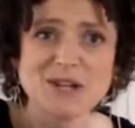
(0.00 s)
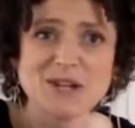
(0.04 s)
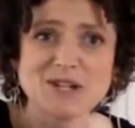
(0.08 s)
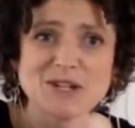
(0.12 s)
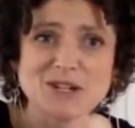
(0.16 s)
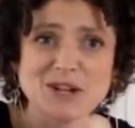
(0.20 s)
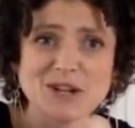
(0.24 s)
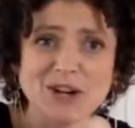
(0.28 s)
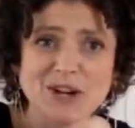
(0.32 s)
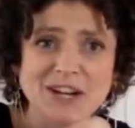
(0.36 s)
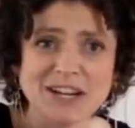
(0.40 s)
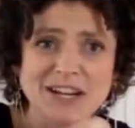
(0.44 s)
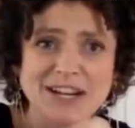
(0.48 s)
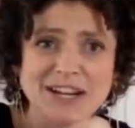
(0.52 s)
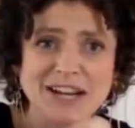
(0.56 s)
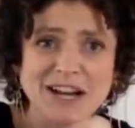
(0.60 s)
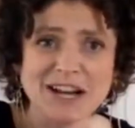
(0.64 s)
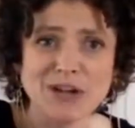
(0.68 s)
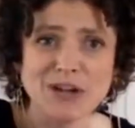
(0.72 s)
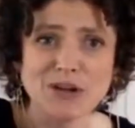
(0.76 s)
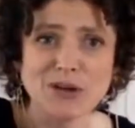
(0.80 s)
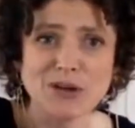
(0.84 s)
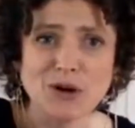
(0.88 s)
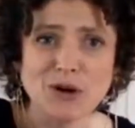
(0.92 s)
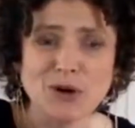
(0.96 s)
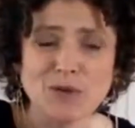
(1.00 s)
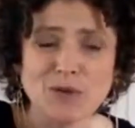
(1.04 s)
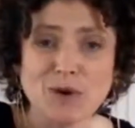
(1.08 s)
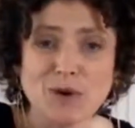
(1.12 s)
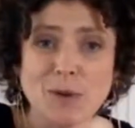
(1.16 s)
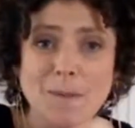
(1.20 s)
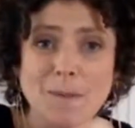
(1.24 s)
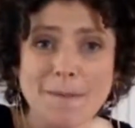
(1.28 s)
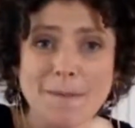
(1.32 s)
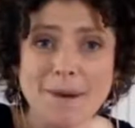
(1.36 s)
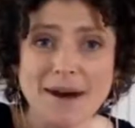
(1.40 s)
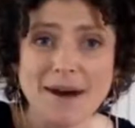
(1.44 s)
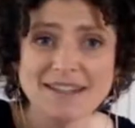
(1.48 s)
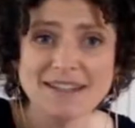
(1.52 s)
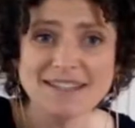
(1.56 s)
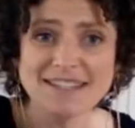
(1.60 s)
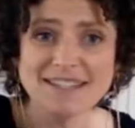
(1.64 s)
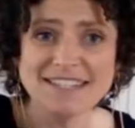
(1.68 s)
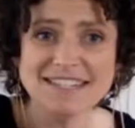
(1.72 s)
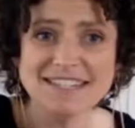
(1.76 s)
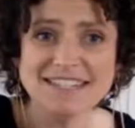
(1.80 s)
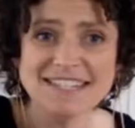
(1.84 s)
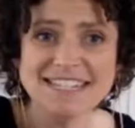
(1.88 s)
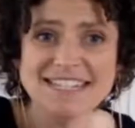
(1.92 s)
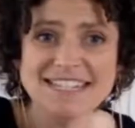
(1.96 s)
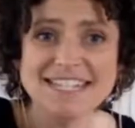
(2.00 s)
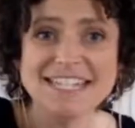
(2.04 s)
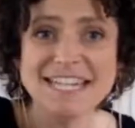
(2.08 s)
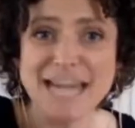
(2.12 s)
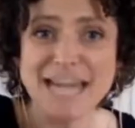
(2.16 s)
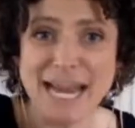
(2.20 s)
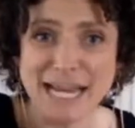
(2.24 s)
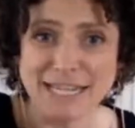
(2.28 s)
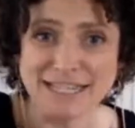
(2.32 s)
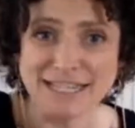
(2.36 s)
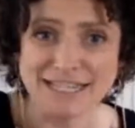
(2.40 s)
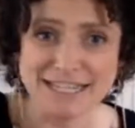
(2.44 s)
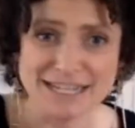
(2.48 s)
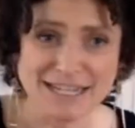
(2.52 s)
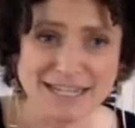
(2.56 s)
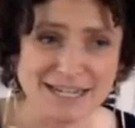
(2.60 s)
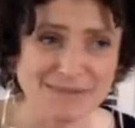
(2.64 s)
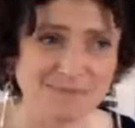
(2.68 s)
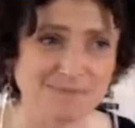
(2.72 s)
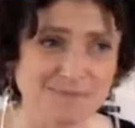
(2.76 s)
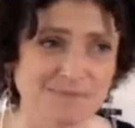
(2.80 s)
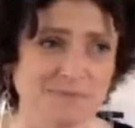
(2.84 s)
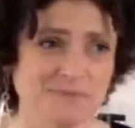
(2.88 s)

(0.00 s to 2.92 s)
Dark in color, robust in taste.